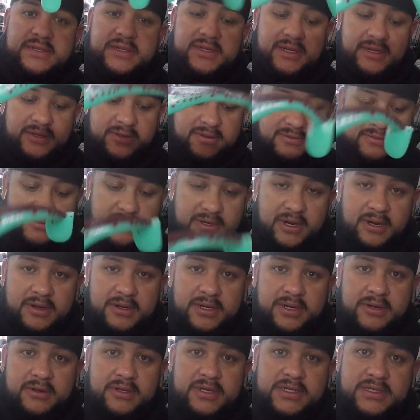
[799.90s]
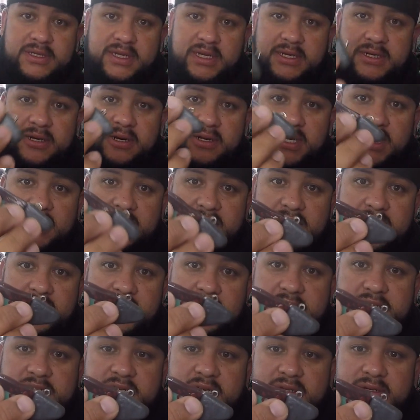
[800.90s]
You know, we all know these lingcod like to eat
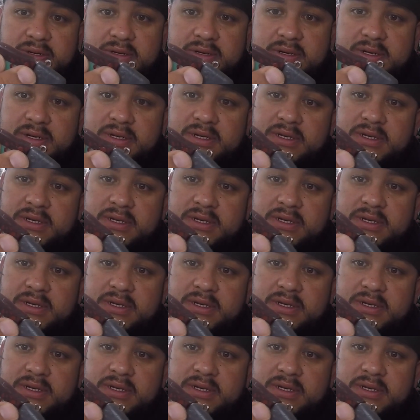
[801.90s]
each other.